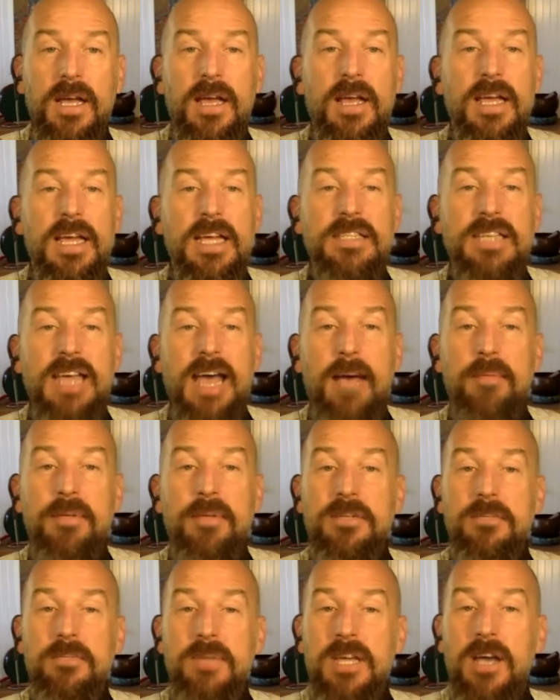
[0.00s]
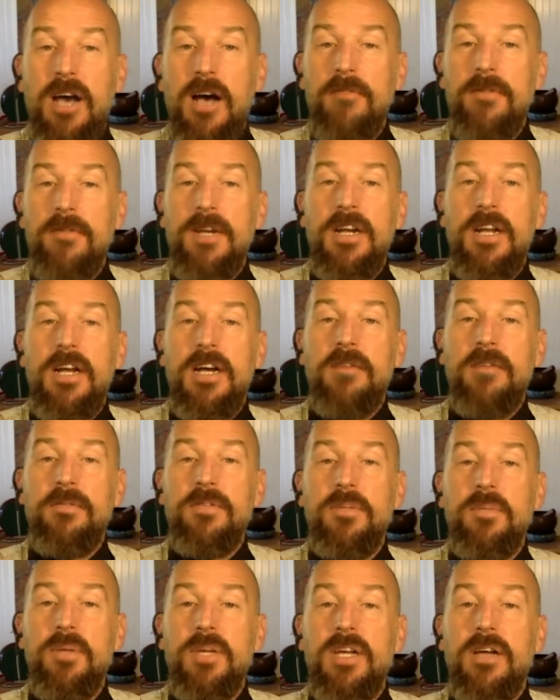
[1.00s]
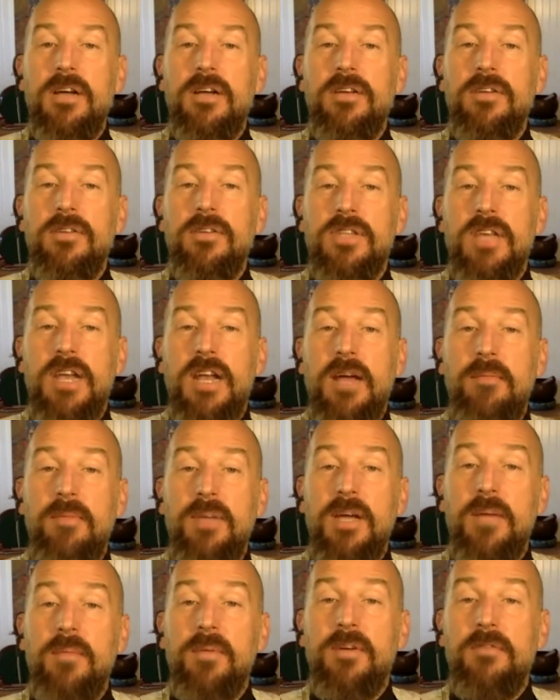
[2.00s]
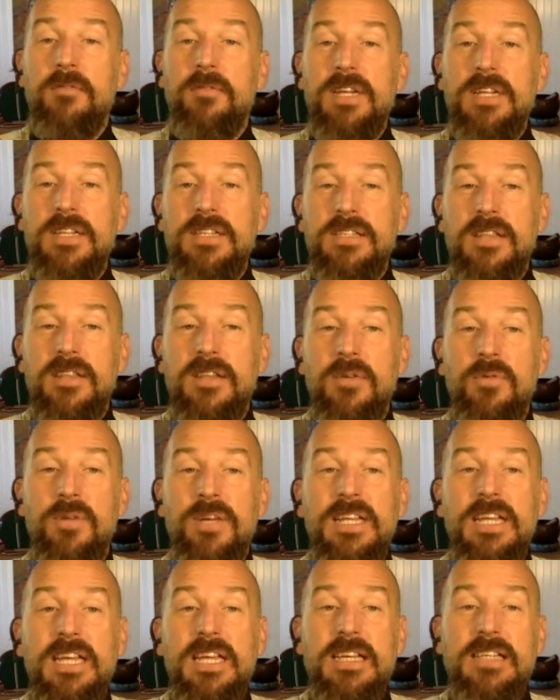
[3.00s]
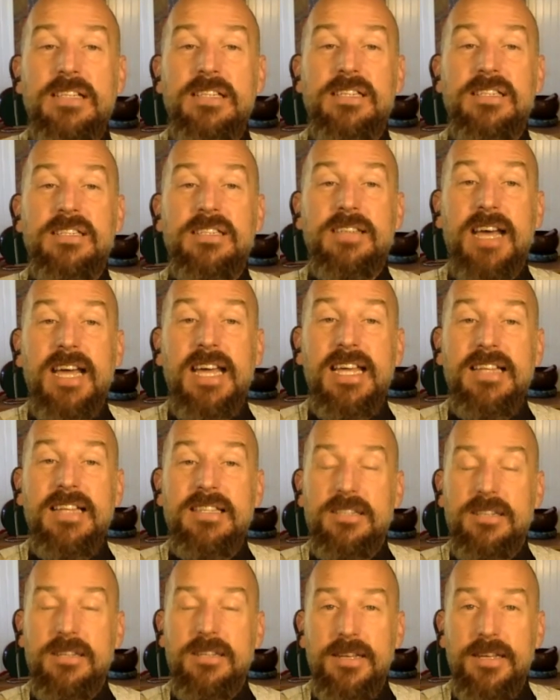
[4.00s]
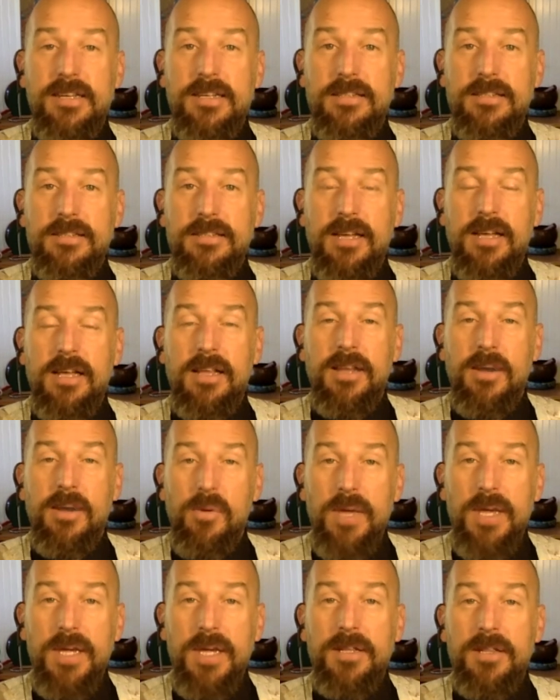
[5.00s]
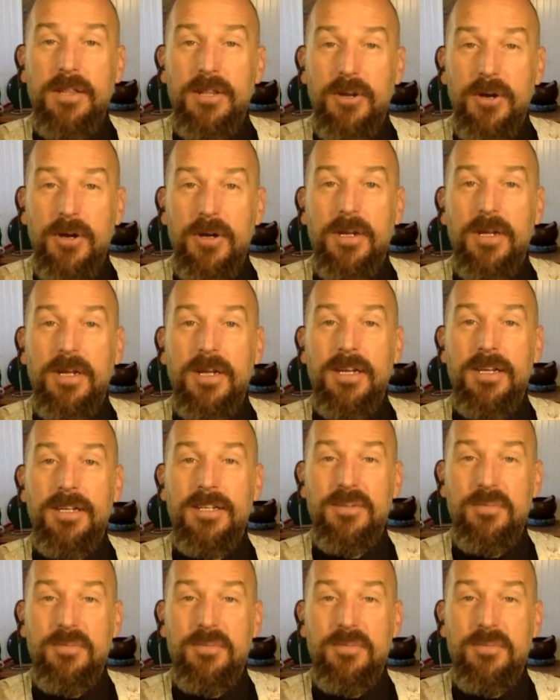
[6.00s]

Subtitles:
It's happened to me often enough that I've become convinced that there really is a science to this that we could learn to